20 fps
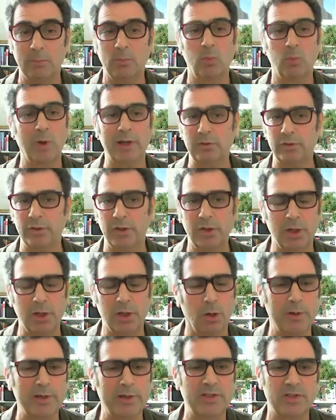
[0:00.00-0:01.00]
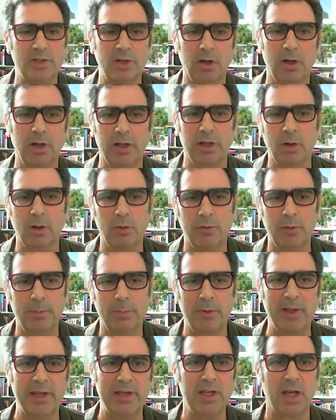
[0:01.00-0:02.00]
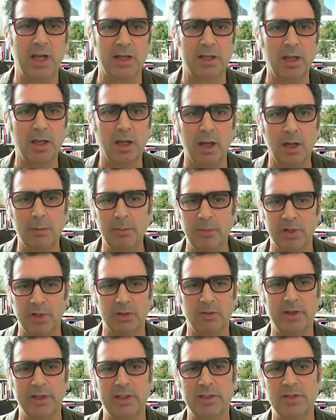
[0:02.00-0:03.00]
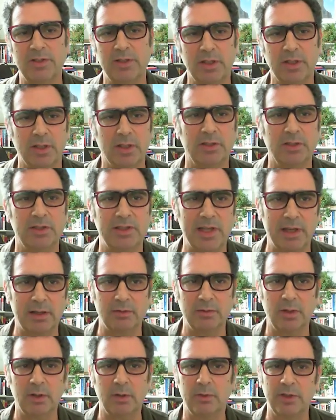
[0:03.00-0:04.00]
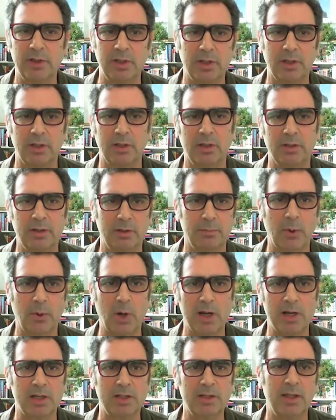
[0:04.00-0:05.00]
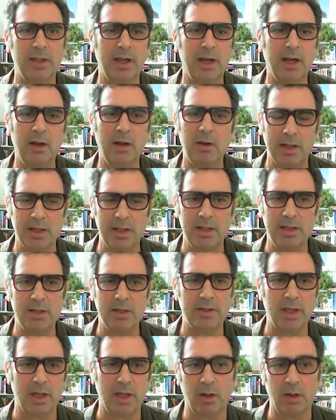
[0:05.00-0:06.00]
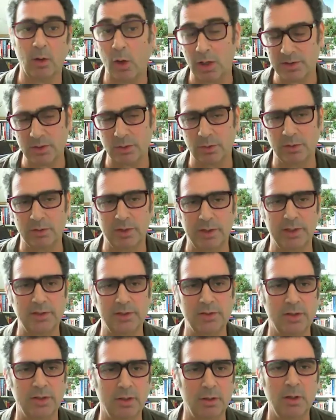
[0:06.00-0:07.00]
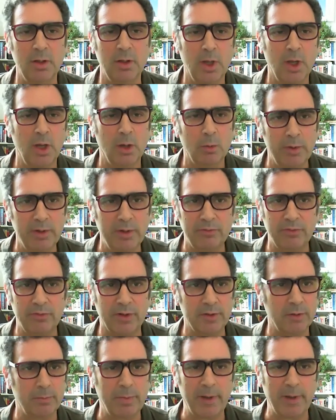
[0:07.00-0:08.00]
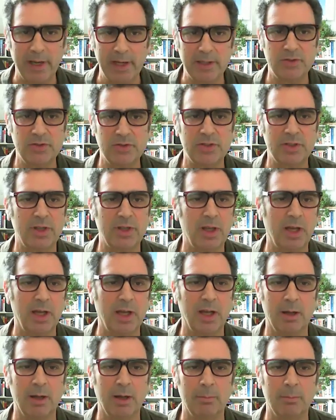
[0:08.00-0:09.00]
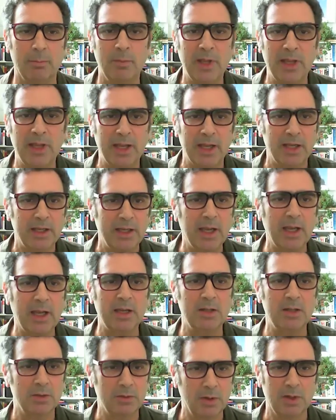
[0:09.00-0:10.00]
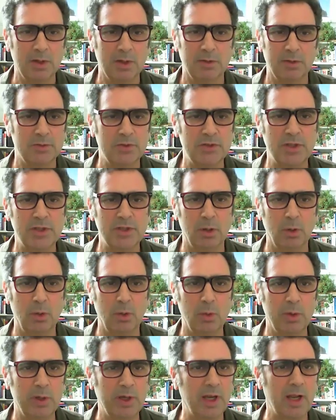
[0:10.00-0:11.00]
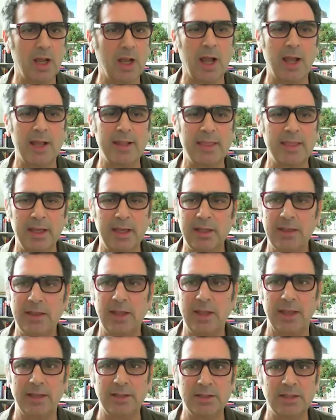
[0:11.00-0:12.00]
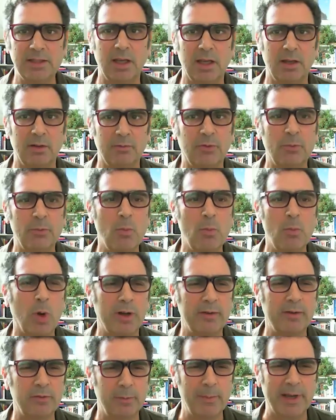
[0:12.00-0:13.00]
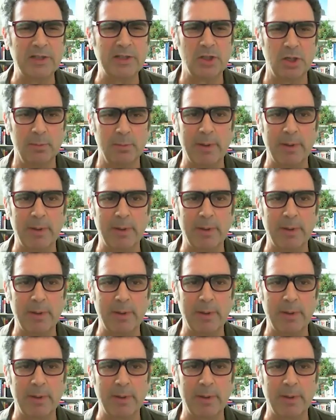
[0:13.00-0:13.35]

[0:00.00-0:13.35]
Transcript: Well, you can always start at overplay.com. There are links to download the product there, and also a link to the WeFunder page. Yeah. So I think that for more information